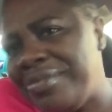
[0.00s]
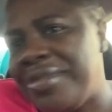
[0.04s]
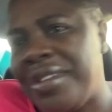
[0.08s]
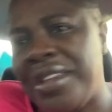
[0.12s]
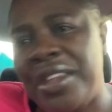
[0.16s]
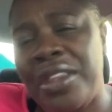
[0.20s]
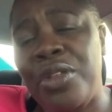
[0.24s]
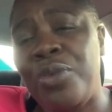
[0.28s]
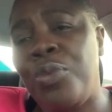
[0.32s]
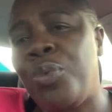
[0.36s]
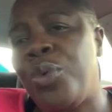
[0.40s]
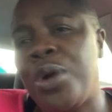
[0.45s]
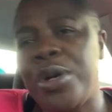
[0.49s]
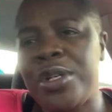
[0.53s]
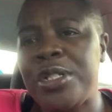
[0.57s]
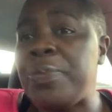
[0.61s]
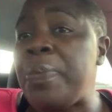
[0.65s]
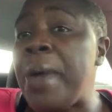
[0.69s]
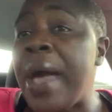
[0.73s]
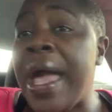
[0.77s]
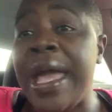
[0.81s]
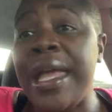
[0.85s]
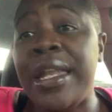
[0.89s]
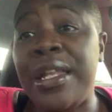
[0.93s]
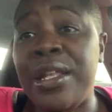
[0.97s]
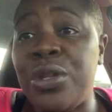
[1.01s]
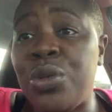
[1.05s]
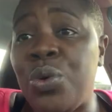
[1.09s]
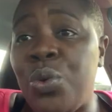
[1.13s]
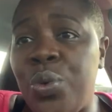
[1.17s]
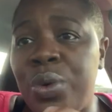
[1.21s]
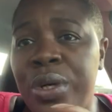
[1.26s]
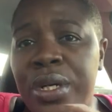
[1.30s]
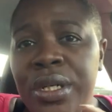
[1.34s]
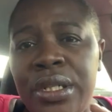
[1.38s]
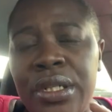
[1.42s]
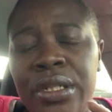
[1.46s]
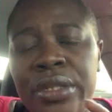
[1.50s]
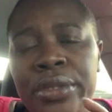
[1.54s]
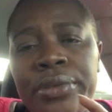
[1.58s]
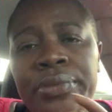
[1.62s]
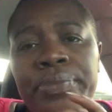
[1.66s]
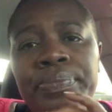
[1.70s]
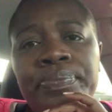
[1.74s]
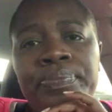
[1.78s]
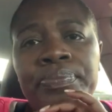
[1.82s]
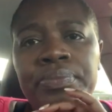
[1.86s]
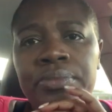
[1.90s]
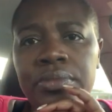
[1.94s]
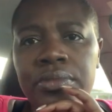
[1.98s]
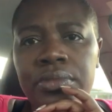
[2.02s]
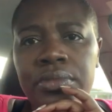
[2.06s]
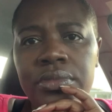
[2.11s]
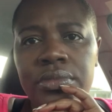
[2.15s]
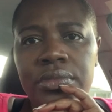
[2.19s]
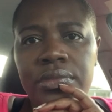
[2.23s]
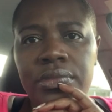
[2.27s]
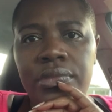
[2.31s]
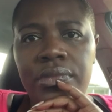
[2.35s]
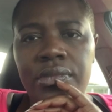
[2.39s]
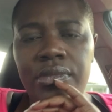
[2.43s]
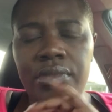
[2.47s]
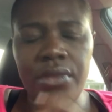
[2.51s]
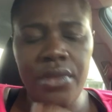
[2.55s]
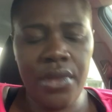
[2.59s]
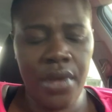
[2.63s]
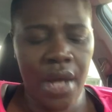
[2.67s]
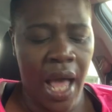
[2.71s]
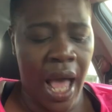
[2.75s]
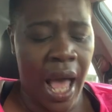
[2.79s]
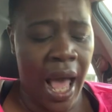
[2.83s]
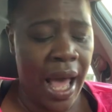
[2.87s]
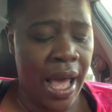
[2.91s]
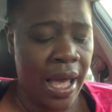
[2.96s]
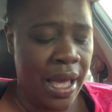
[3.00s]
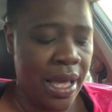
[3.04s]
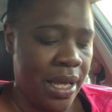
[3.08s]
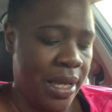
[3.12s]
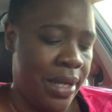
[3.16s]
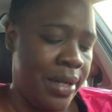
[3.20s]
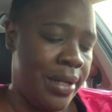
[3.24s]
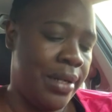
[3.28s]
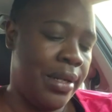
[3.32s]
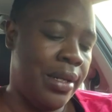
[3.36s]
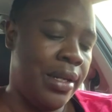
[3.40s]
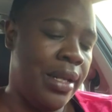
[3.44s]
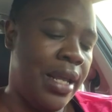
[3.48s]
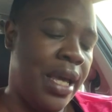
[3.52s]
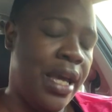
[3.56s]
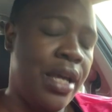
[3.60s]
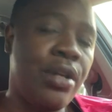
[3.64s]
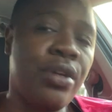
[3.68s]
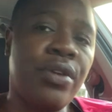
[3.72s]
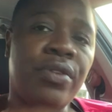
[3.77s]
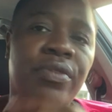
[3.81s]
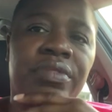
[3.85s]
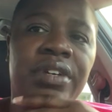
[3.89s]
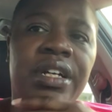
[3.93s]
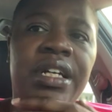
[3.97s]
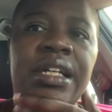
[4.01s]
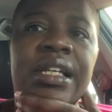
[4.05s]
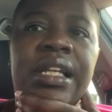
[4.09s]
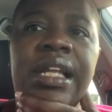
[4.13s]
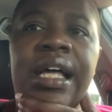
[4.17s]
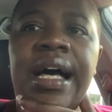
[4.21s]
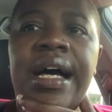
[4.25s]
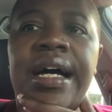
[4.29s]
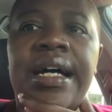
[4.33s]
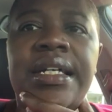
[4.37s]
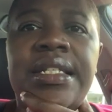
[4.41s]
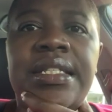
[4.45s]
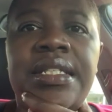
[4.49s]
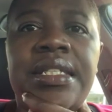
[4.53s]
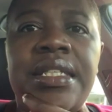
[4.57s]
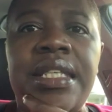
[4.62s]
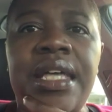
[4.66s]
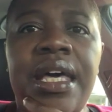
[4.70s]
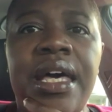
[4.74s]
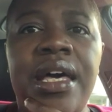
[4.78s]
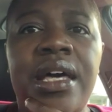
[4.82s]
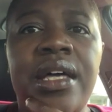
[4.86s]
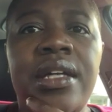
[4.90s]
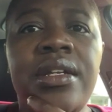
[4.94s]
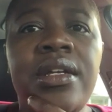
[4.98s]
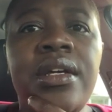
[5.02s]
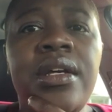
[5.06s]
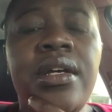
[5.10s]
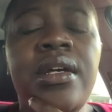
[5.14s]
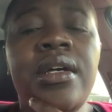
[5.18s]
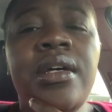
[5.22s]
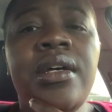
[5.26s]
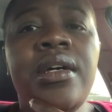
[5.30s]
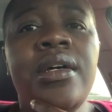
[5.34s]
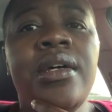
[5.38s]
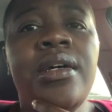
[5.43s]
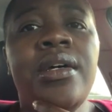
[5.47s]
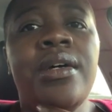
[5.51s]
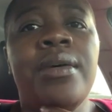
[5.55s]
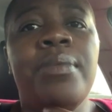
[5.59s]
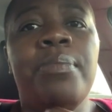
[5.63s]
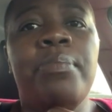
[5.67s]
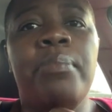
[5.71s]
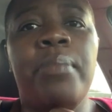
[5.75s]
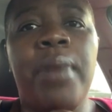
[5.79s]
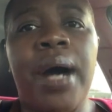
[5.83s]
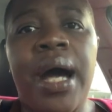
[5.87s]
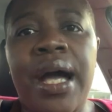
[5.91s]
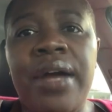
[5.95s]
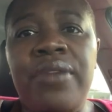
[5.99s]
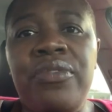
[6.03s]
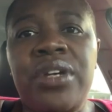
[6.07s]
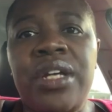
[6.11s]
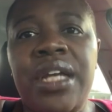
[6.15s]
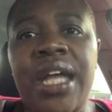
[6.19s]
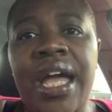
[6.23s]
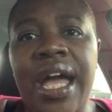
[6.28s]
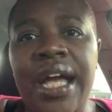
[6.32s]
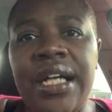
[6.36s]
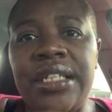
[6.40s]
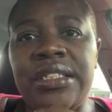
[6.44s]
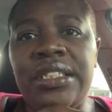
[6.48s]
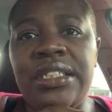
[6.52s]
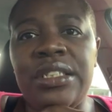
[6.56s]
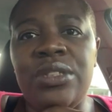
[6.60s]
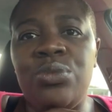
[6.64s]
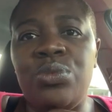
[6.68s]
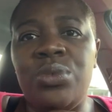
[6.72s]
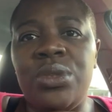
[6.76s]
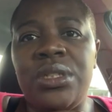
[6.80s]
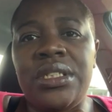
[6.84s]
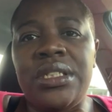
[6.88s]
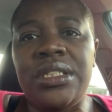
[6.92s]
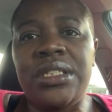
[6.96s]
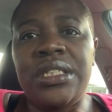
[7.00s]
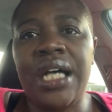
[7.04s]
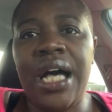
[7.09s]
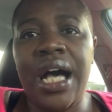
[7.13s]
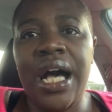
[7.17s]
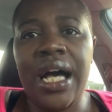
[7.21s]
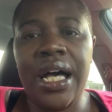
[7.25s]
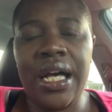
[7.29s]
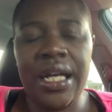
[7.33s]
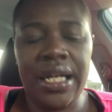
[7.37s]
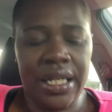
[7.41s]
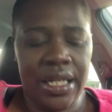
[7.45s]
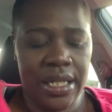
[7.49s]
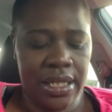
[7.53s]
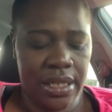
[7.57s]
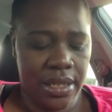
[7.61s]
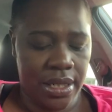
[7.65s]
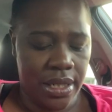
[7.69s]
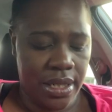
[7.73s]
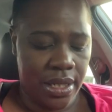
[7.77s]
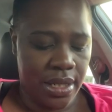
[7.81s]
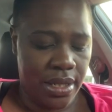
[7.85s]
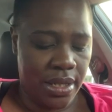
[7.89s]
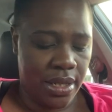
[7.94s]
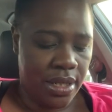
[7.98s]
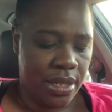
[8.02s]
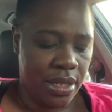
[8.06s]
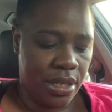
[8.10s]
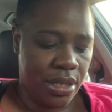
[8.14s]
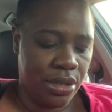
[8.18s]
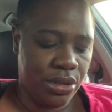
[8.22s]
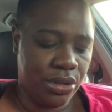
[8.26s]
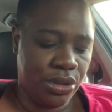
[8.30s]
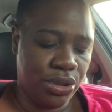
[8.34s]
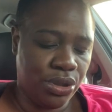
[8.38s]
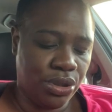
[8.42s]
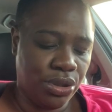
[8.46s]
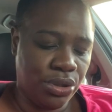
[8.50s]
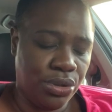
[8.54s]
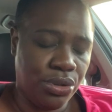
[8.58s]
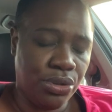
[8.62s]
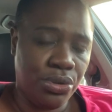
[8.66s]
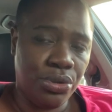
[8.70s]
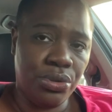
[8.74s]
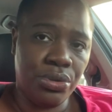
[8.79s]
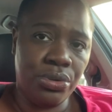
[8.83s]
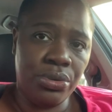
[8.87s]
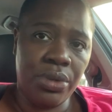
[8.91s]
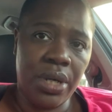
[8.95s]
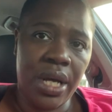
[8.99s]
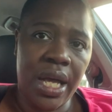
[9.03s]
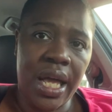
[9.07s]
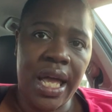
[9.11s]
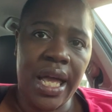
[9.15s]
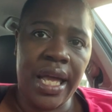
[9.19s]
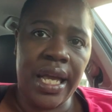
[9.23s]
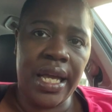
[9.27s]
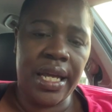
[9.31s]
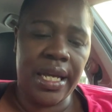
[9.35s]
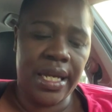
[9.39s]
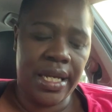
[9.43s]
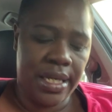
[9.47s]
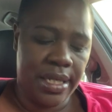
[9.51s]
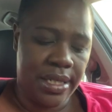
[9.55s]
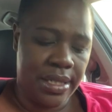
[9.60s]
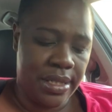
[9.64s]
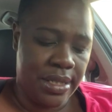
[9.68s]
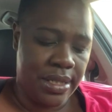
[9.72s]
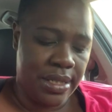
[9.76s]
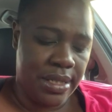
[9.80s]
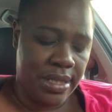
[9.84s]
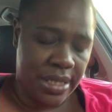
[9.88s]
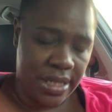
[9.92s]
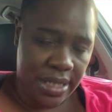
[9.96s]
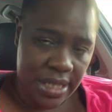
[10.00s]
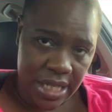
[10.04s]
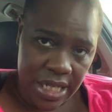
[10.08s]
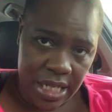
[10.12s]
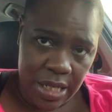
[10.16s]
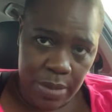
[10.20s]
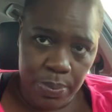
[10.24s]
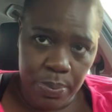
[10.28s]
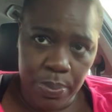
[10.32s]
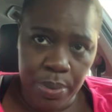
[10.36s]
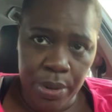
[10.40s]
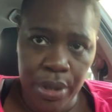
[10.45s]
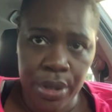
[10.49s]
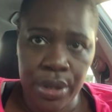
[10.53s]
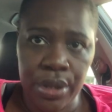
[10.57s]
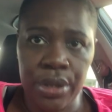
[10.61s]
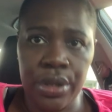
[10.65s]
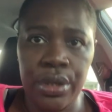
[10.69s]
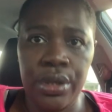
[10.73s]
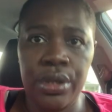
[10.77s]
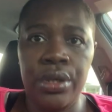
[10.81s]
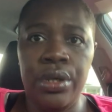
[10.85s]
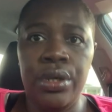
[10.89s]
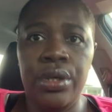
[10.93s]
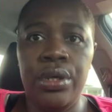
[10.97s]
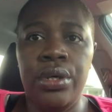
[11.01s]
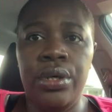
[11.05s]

the worst pain in the world, I later realized that my reaction was tied to a deeper